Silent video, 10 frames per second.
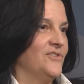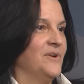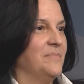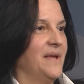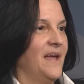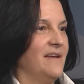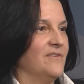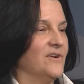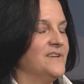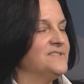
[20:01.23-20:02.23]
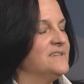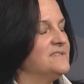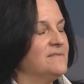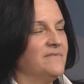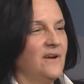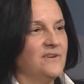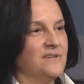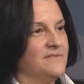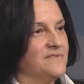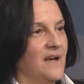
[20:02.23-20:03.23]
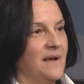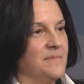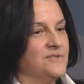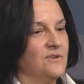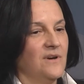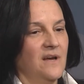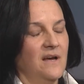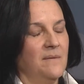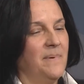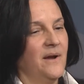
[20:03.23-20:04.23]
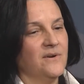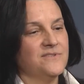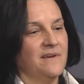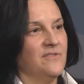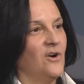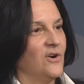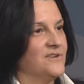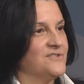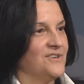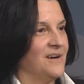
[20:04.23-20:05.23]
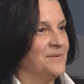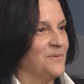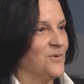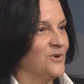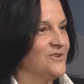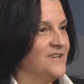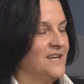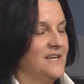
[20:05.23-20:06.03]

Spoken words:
on their behavior. It's a very tough time. And so parents have the hardest job in the world.